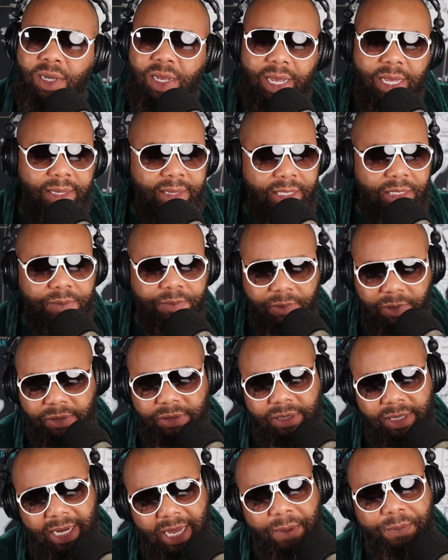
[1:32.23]
And this
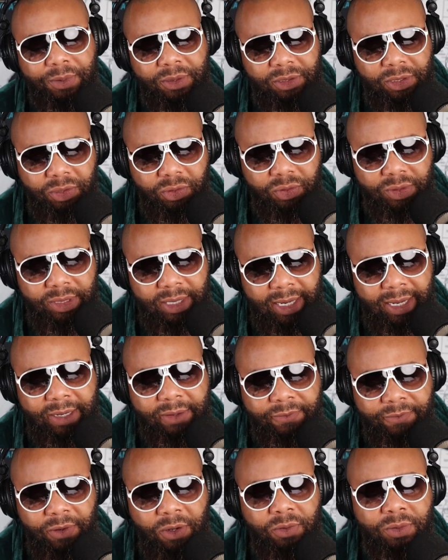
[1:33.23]
person happens to use an
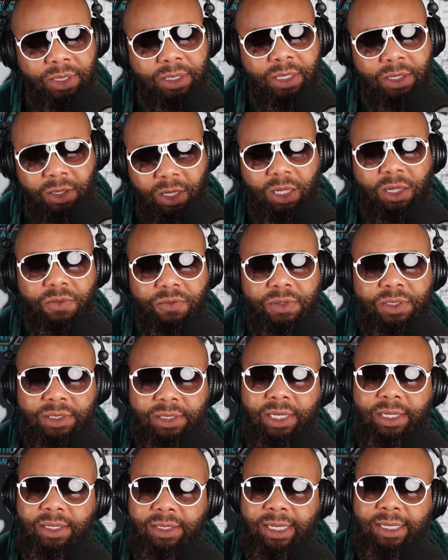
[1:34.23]
iPhone, and then all of a
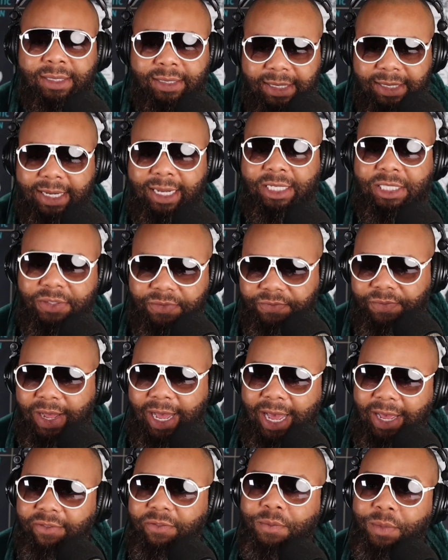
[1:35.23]
sudden, like, the next
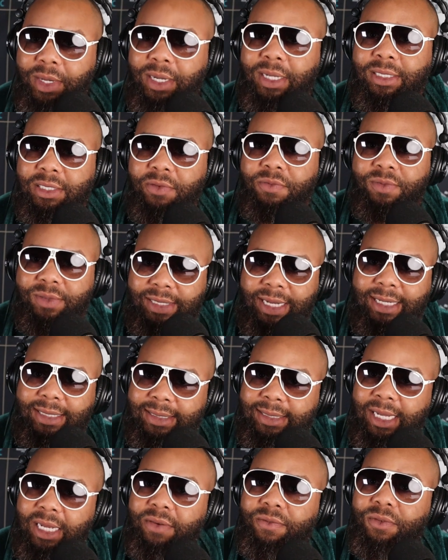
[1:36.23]
5 minutes of
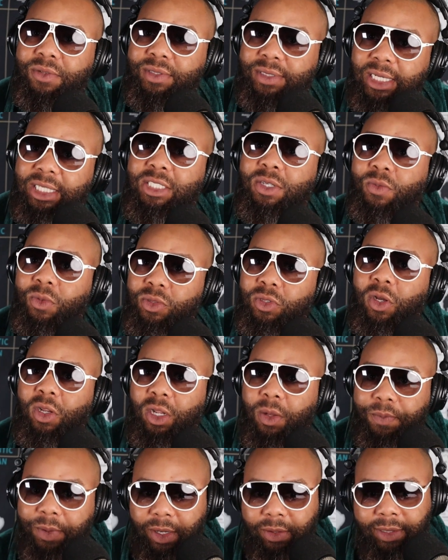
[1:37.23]
text conversation was all
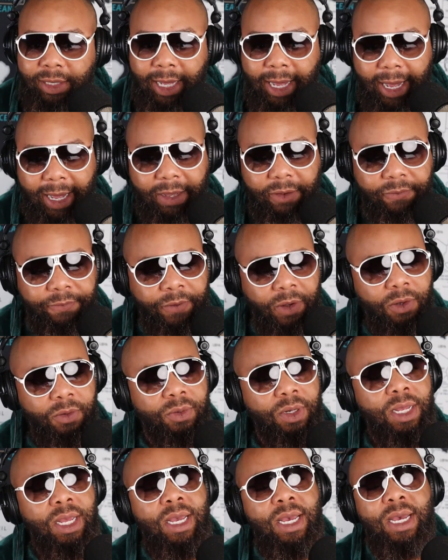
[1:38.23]
about the iPhone.
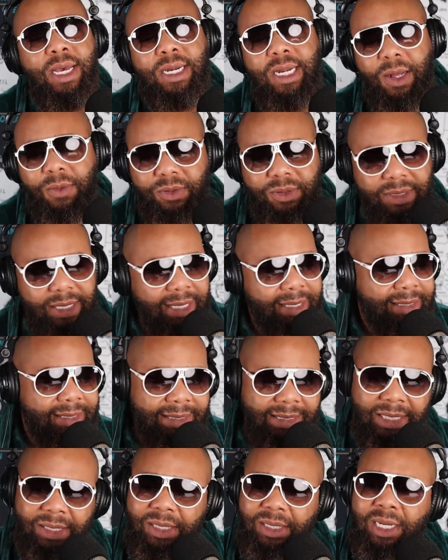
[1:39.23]
And I was like,
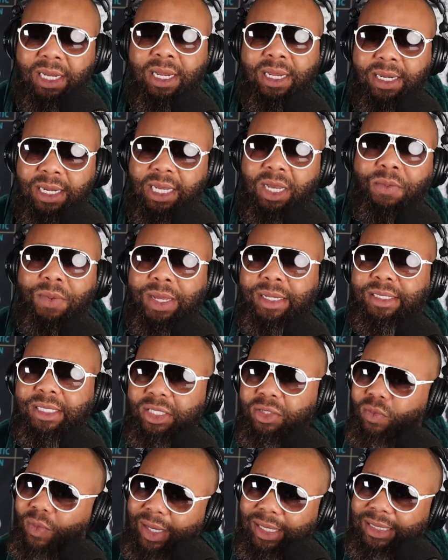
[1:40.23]
shit, nigga, we
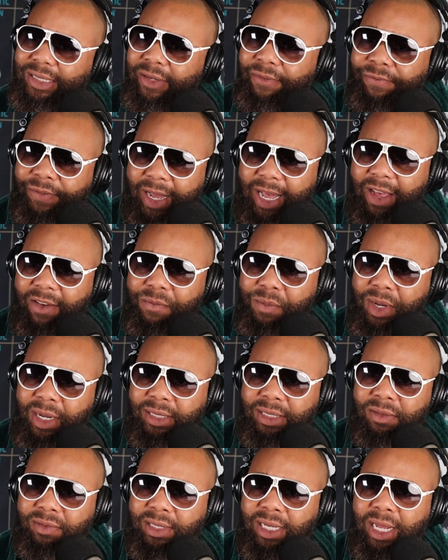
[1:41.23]
just wasted 5
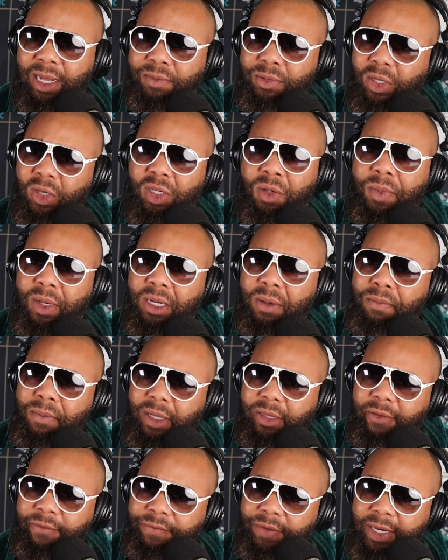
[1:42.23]
minutes of time talking about a
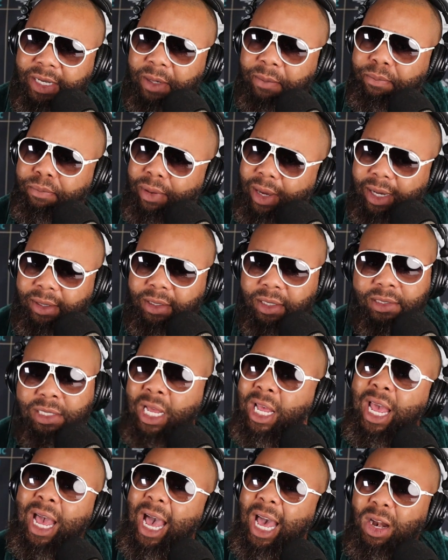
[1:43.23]
motherfucking product.
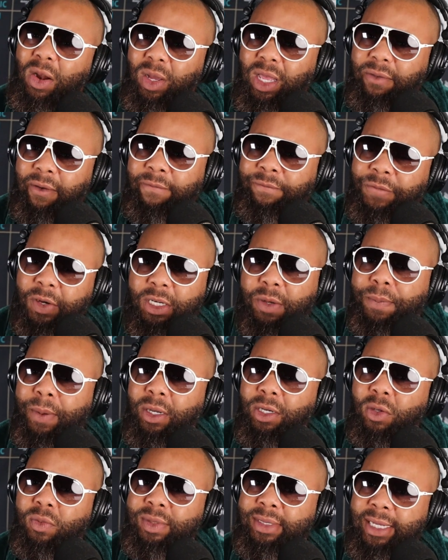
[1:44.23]
I don't give a fuck about
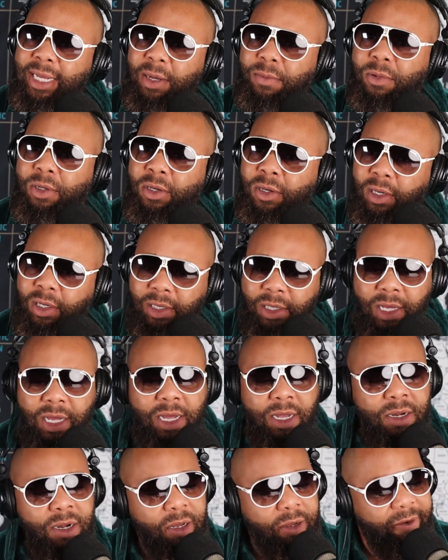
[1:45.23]
no Tim Cook.
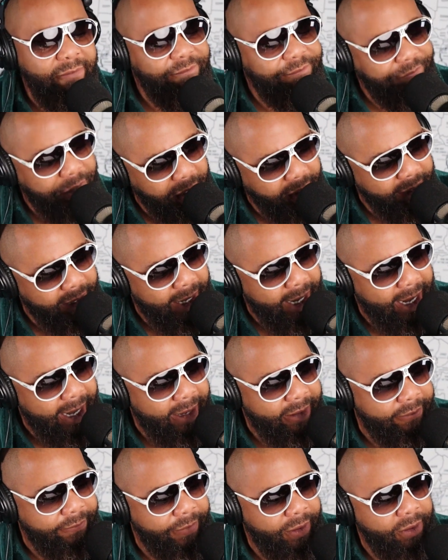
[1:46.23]
Nigga, fuck an
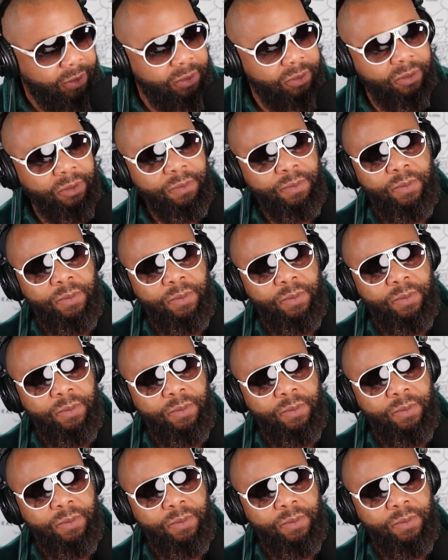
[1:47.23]
iPhone.